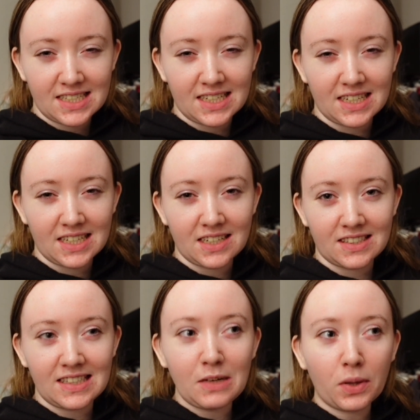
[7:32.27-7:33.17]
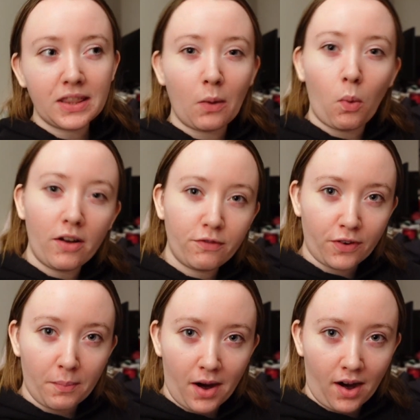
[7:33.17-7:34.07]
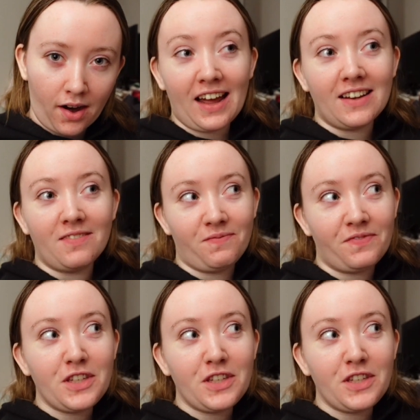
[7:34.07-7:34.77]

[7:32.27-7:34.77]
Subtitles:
to see what they want from her and